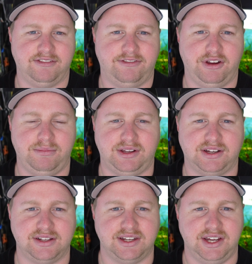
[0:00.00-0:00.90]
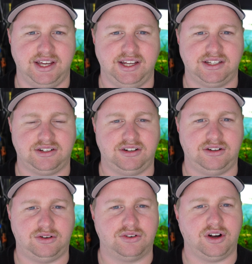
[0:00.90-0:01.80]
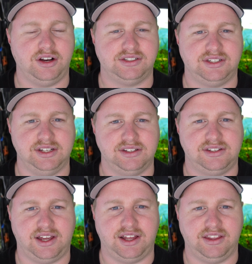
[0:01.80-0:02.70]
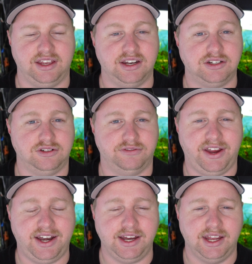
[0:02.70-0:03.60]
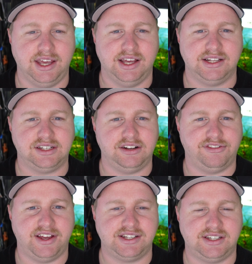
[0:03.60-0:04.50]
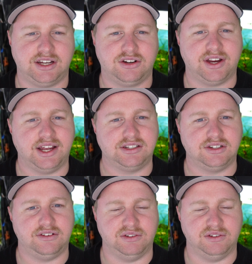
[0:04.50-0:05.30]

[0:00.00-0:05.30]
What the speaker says: food because it's gone all gross since the initial feeding. It's gonna fester, create sort of